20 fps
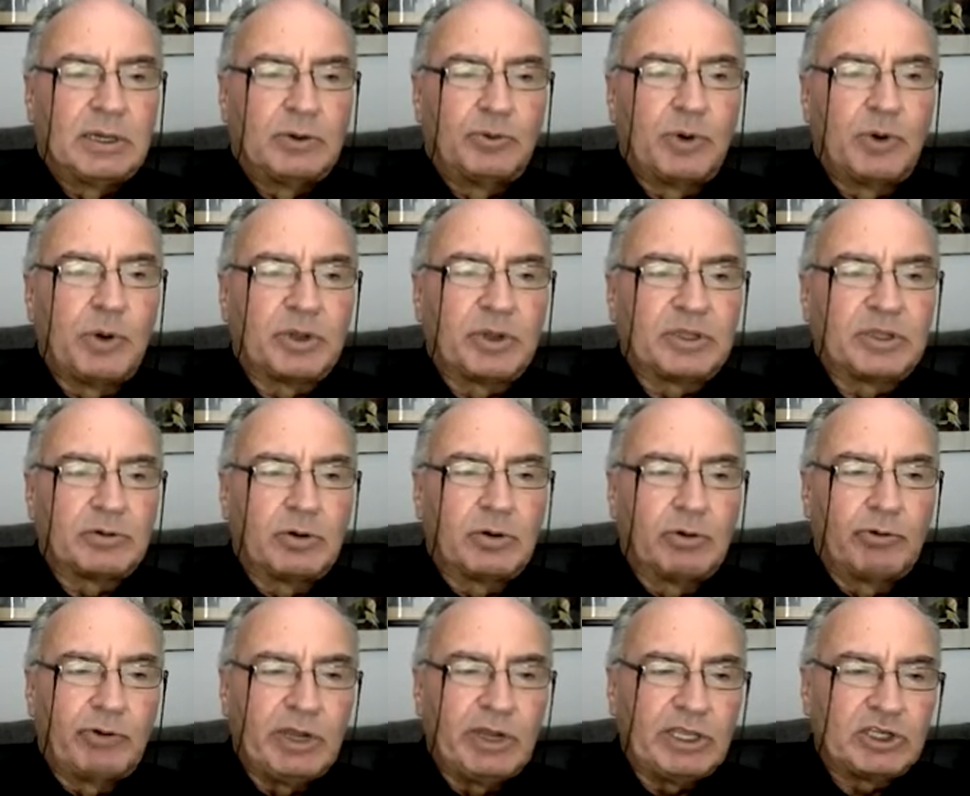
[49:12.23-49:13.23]
We would
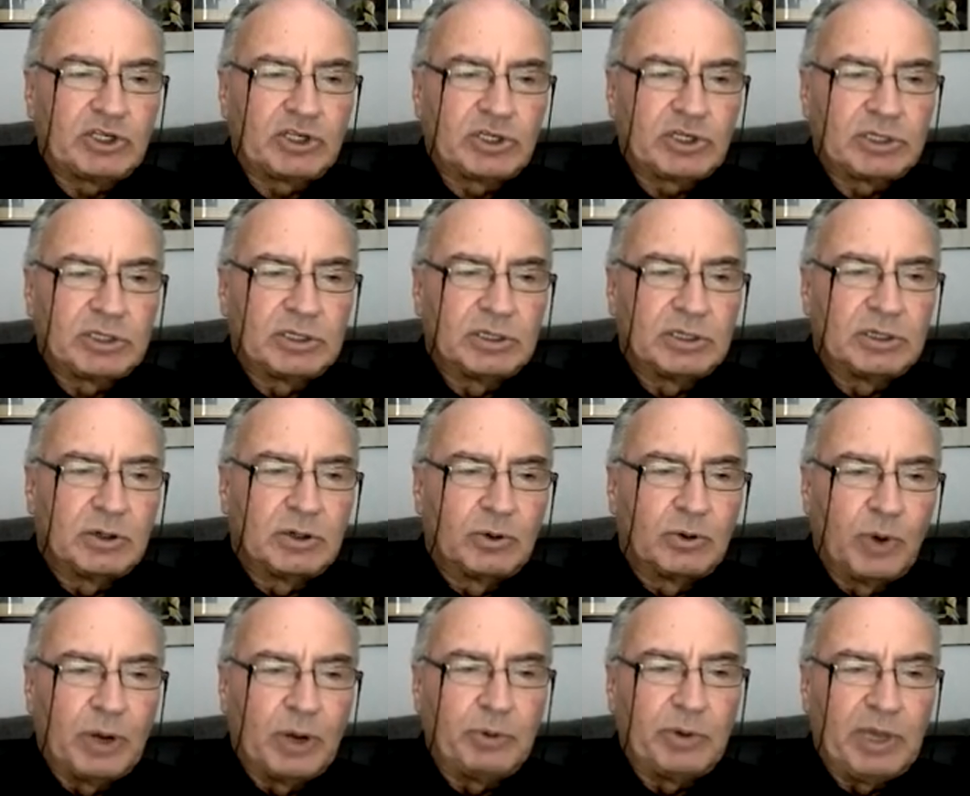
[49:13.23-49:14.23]
reach,
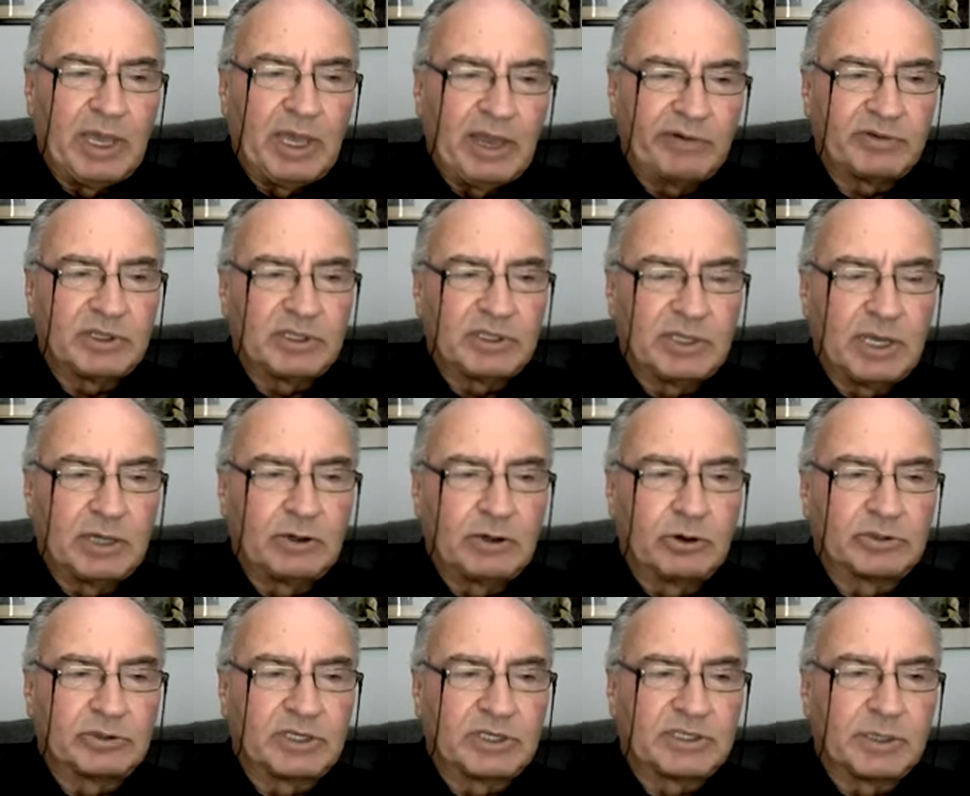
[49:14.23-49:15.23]
when we have the
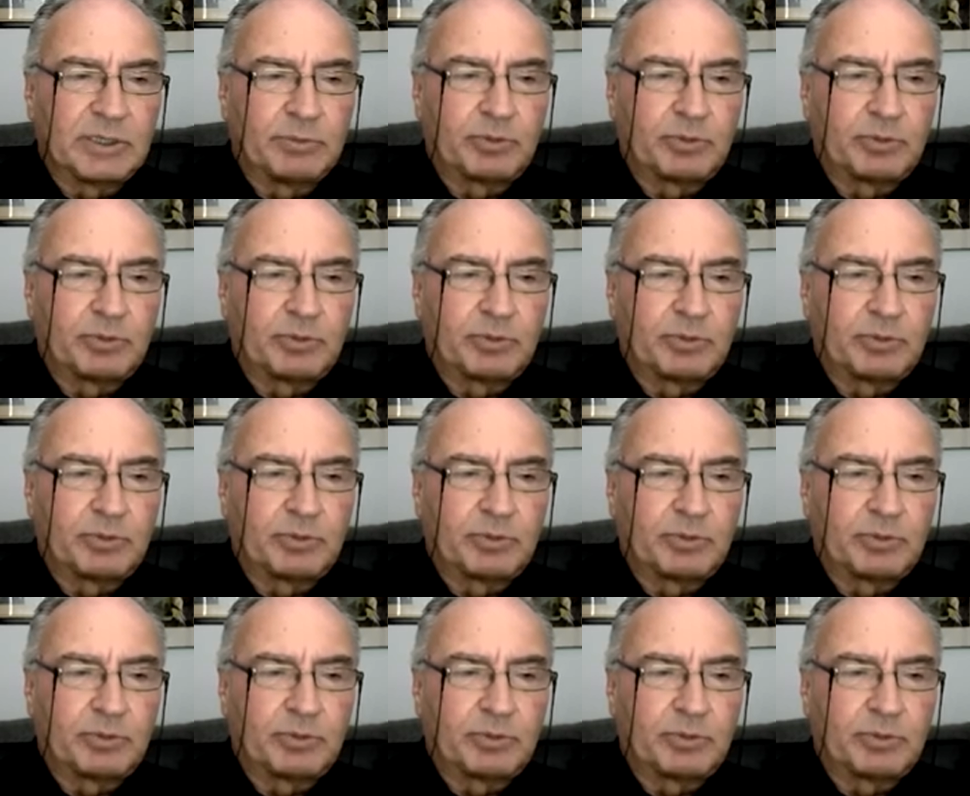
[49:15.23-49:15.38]
diagnosis,